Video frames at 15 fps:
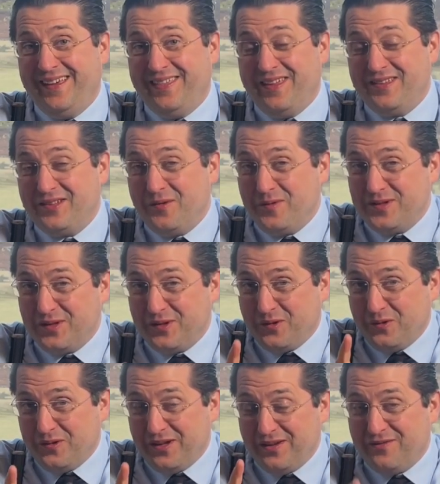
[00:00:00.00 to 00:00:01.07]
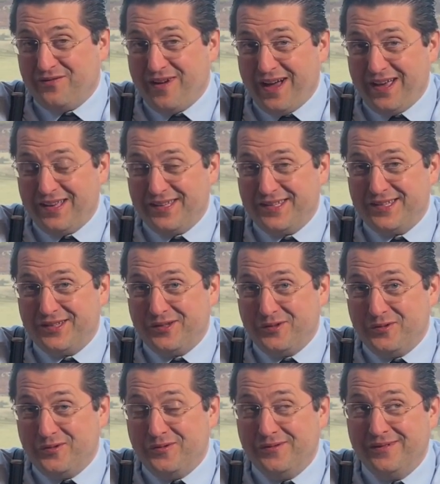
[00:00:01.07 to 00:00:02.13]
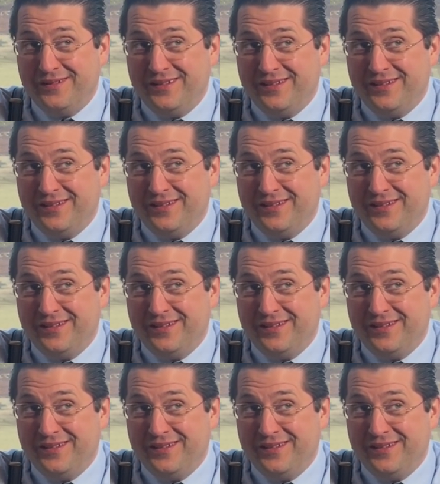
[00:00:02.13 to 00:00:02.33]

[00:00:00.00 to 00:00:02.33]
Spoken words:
there's always a good advice to